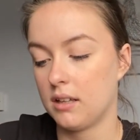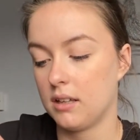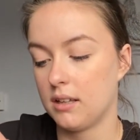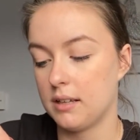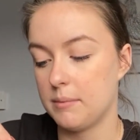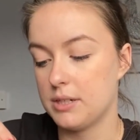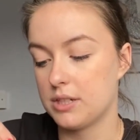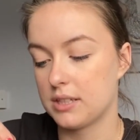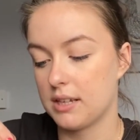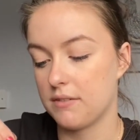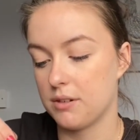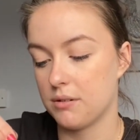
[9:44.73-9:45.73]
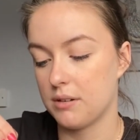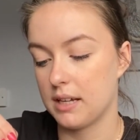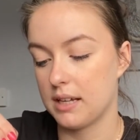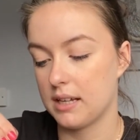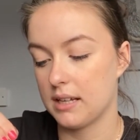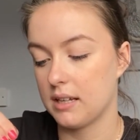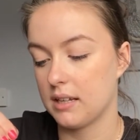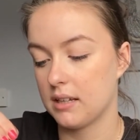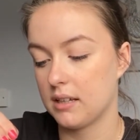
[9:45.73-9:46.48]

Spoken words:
Let me just give you a